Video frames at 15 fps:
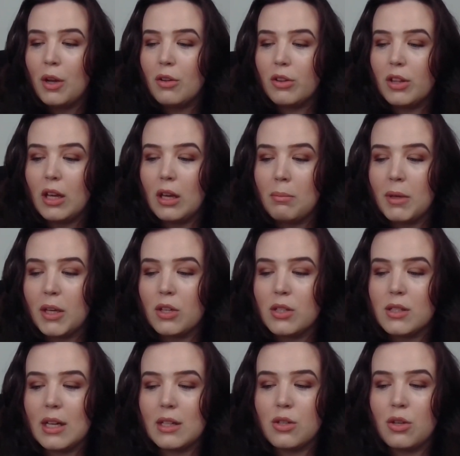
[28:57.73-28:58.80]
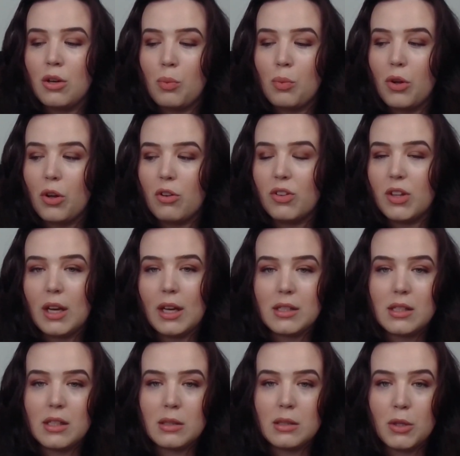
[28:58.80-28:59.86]
thing because that's going to work for the next
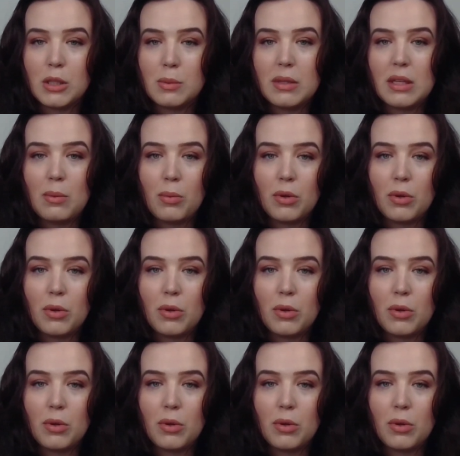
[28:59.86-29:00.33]
6 months, but then